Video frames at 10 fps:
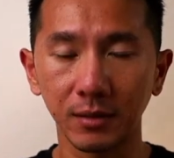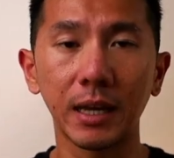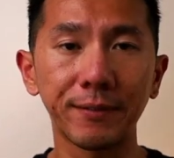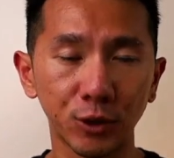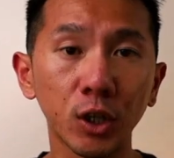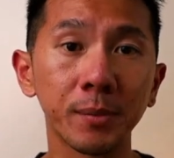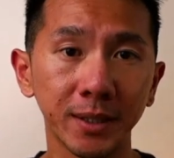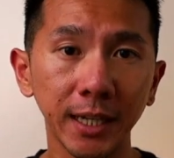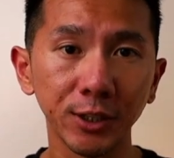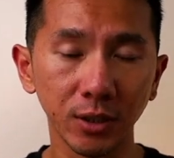have
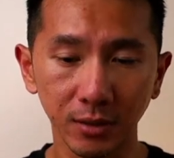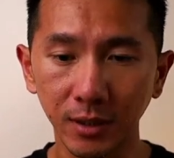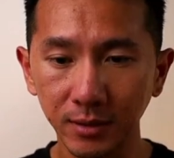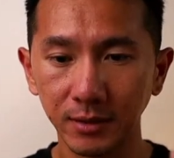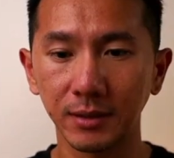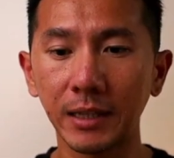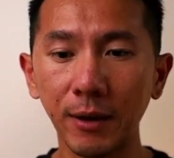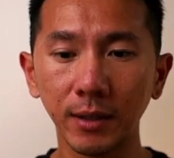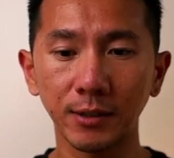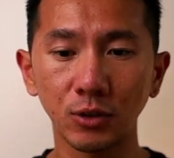documentation, because
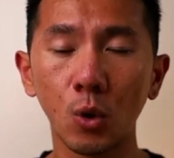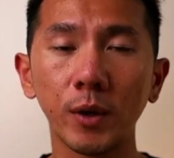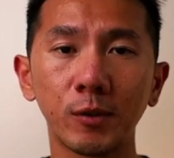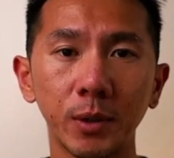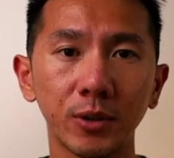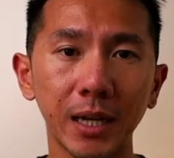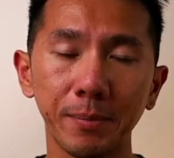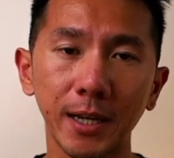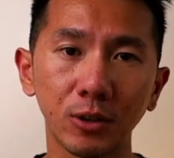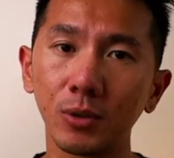now there's no way for me to get
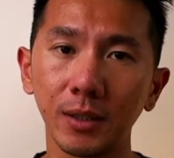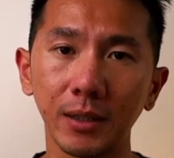back to it,